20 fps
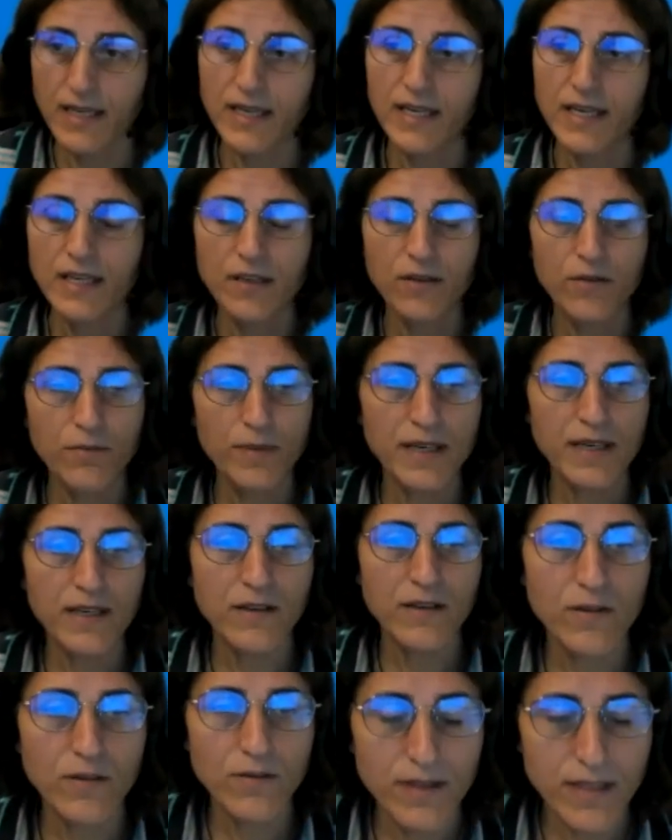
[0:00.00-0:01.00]
You might
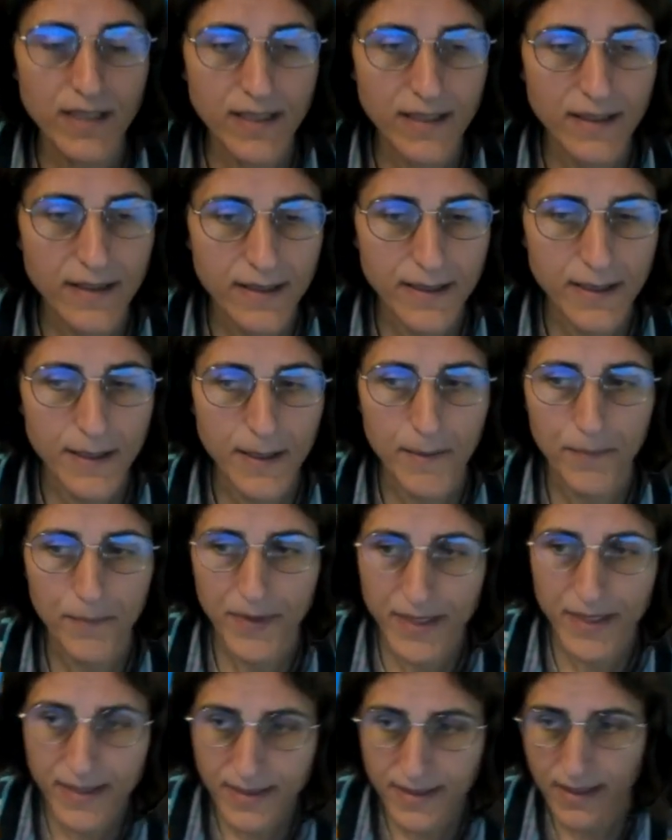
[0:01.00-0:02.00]
know that the,
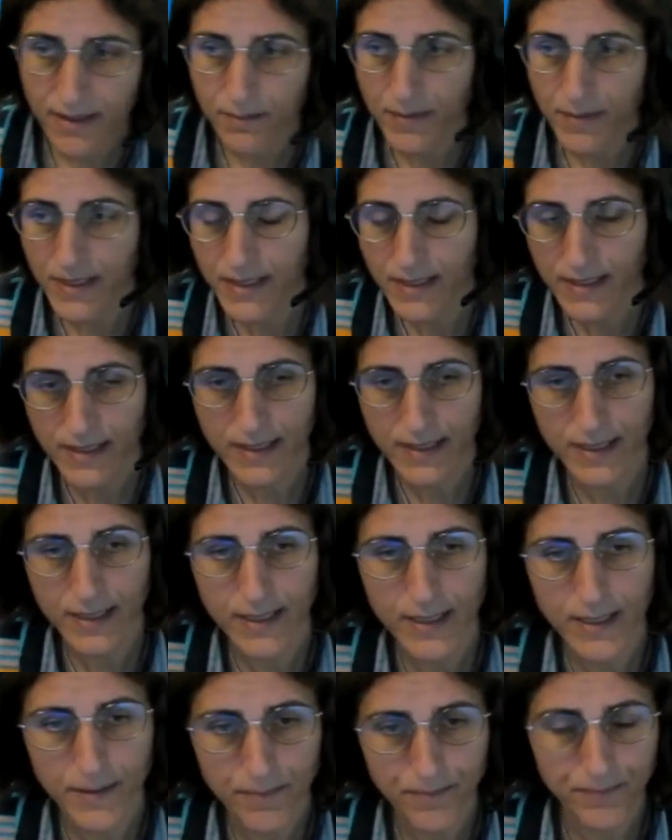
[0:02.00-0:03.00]
the summit
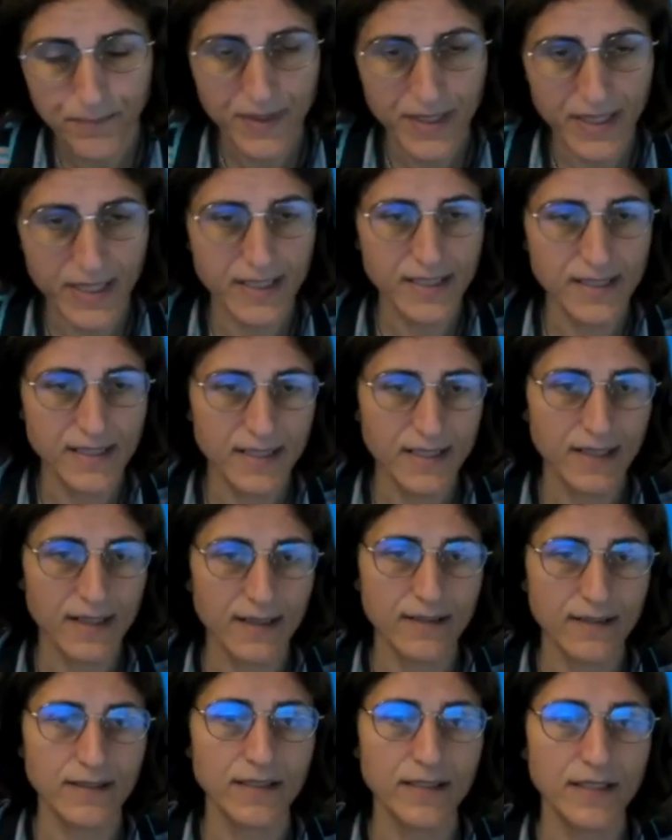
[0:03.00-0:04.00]
um, has
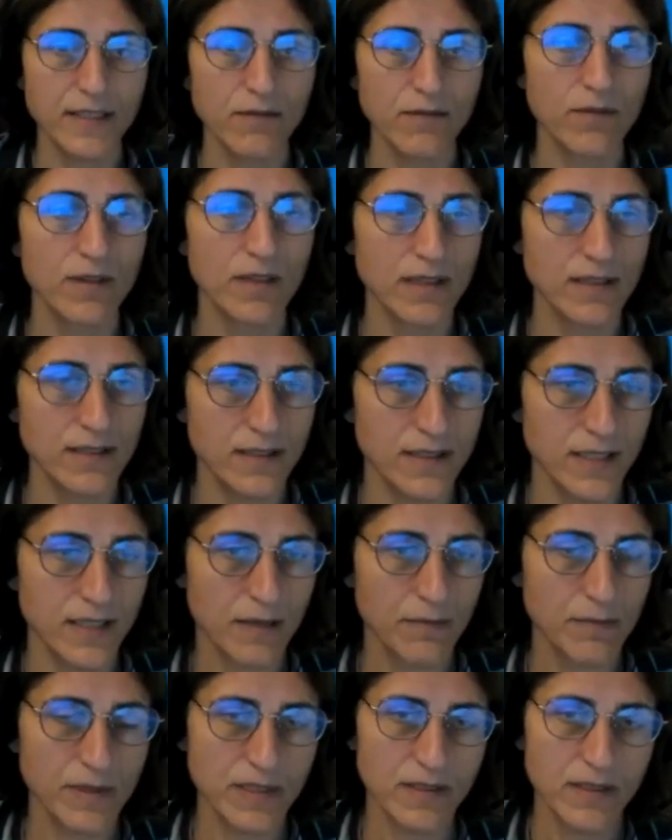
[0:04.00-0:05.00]
uh, three work
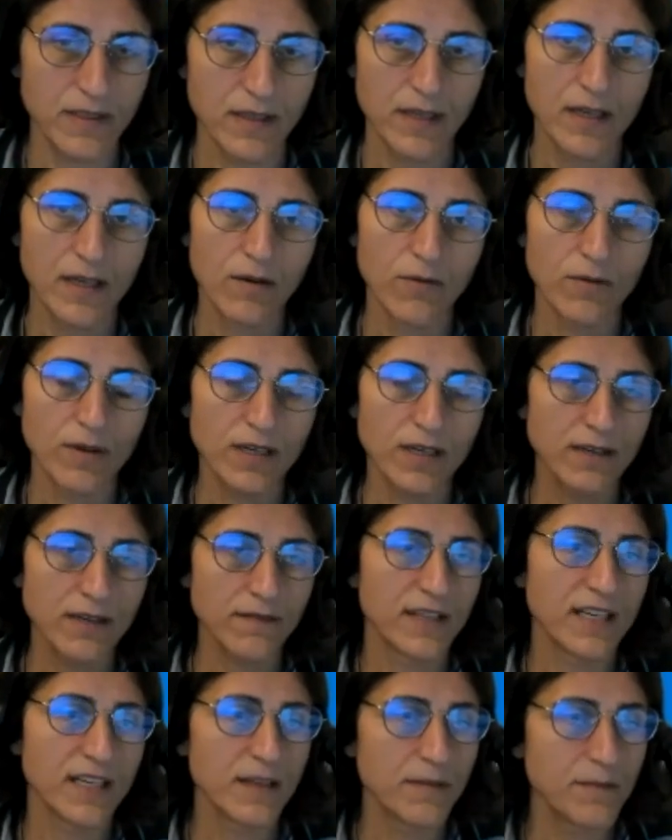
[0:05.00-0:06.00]
streams. One
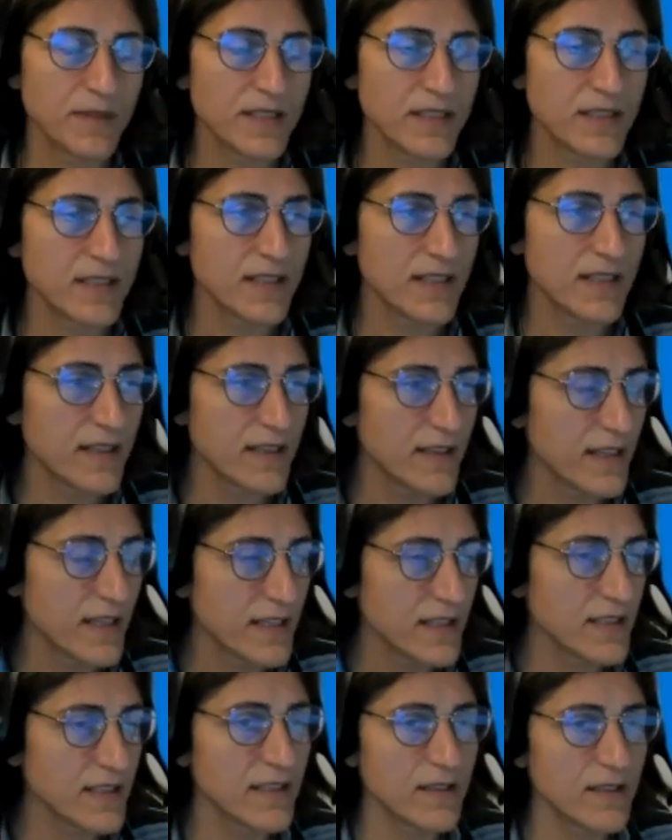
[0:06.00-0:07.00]
of them is uh,
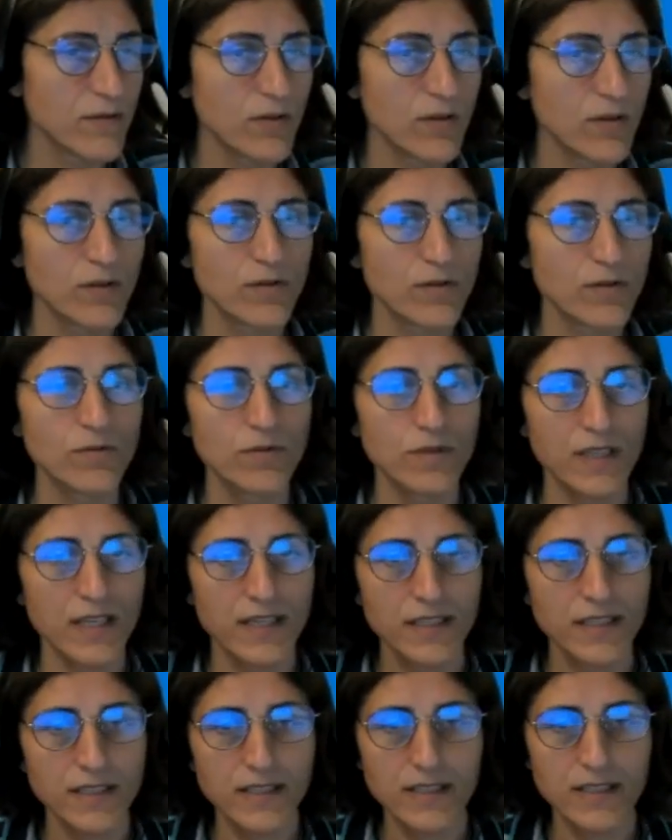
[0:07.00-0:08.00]
national
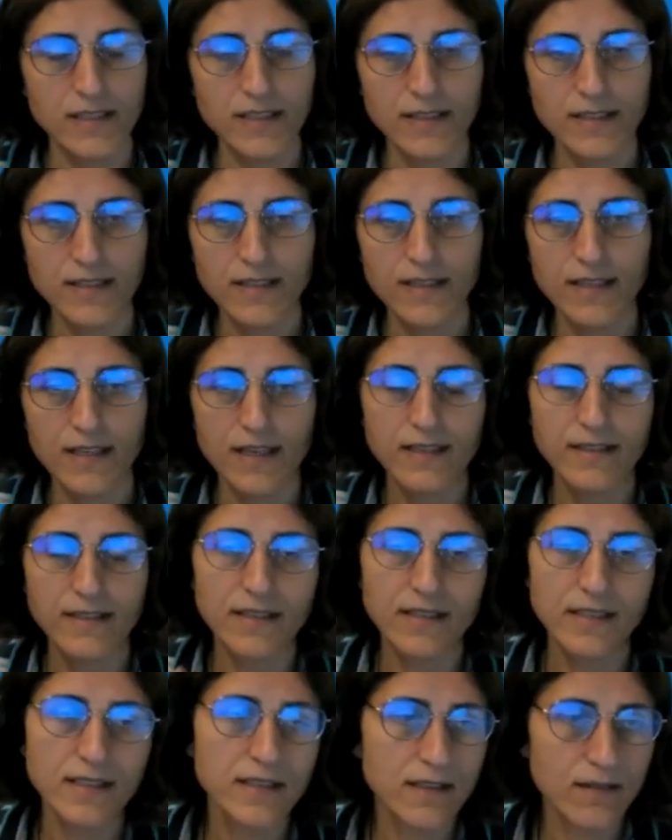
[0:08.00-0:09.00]
consultations and
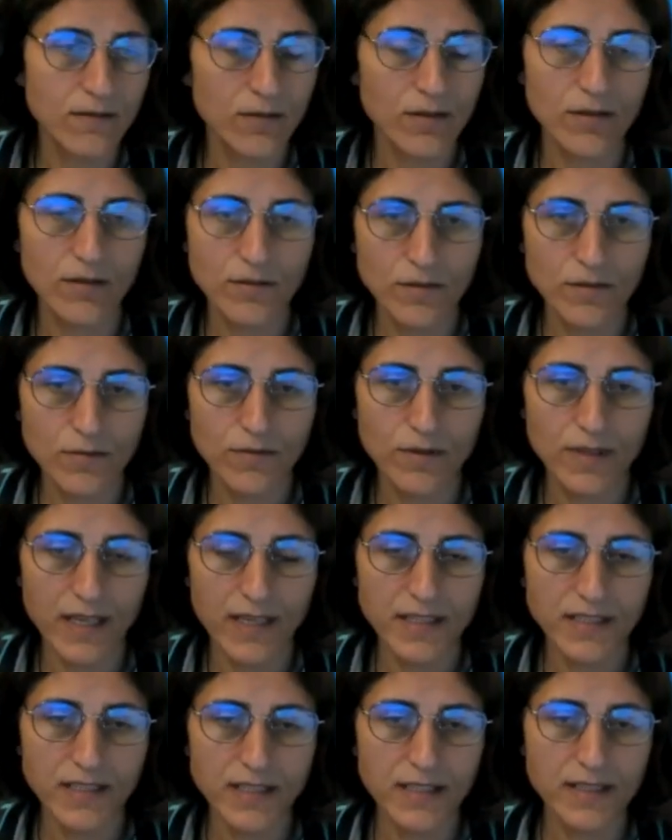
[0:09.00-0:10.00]
regional
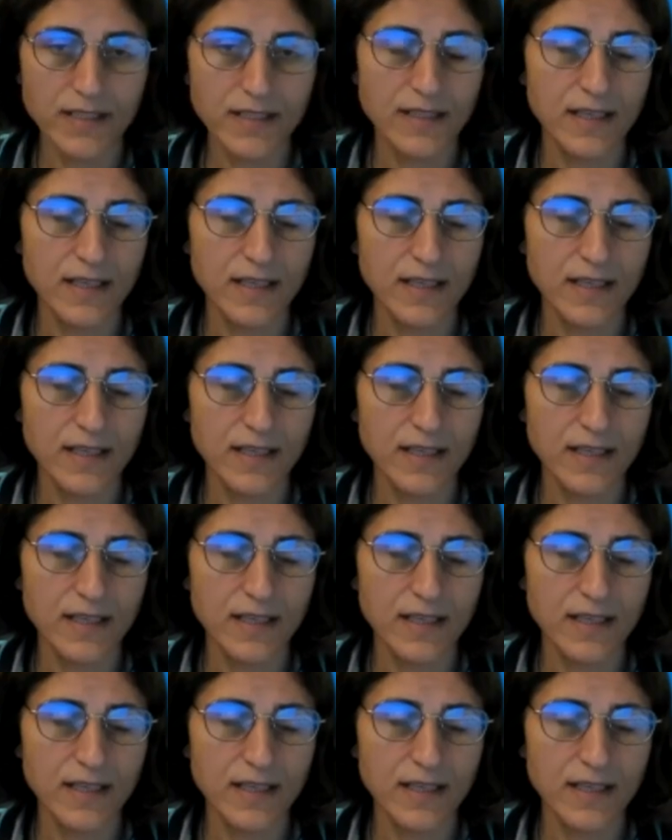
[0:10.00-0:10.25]
consultations